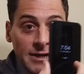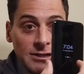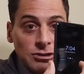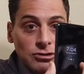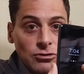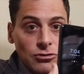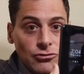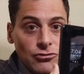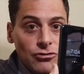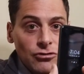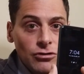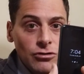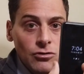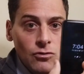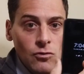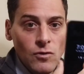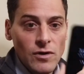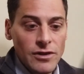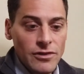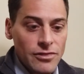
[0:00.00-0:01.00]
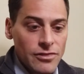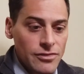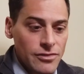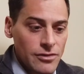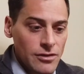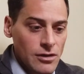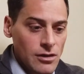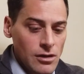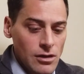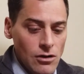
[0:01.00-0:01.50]
Pixel 2
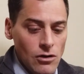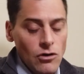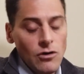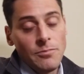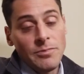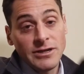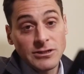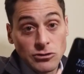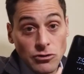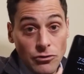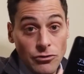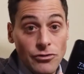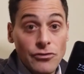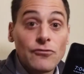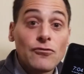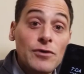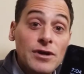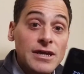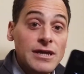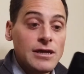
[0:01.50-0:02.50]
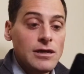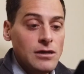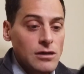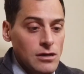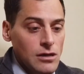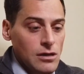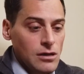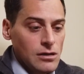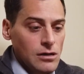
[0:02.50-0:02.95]
or Pixel 3